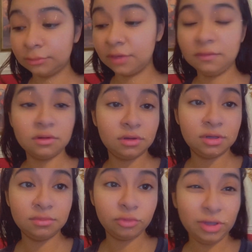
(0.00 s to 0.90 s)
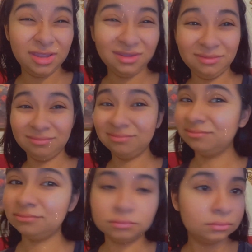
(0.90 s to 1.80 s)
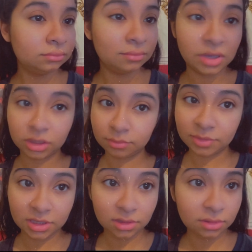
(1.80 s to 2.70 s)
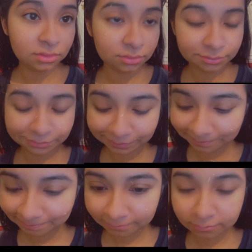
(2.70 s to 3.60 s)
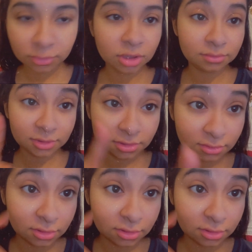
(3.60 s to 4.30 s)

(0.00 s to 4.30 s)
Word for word: Having a hard time breathing, back pain, but I'm still gonna